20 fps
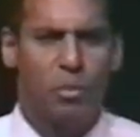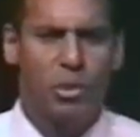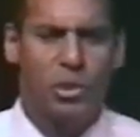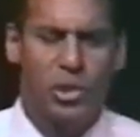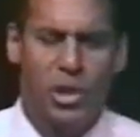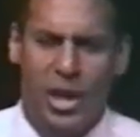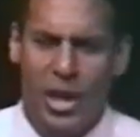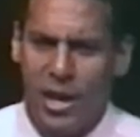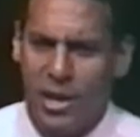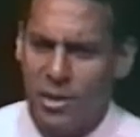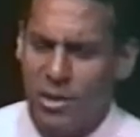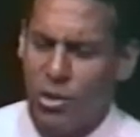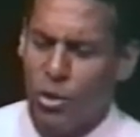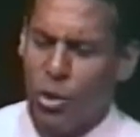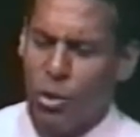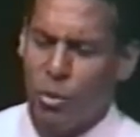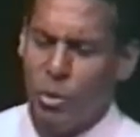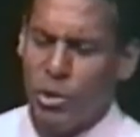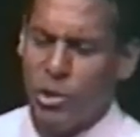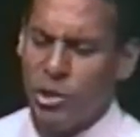Put your hands.
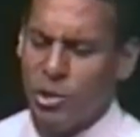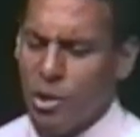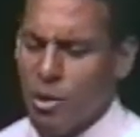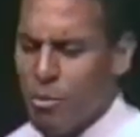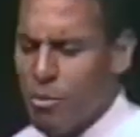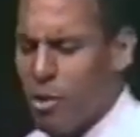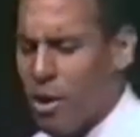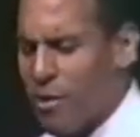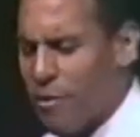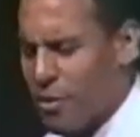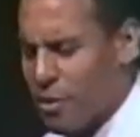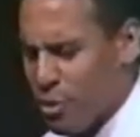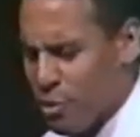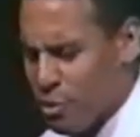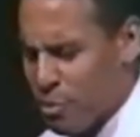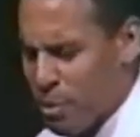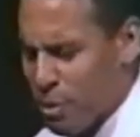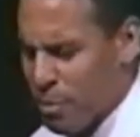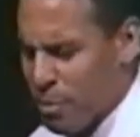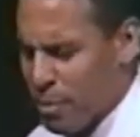Lord, we just pray for
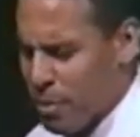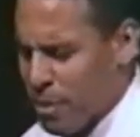those people.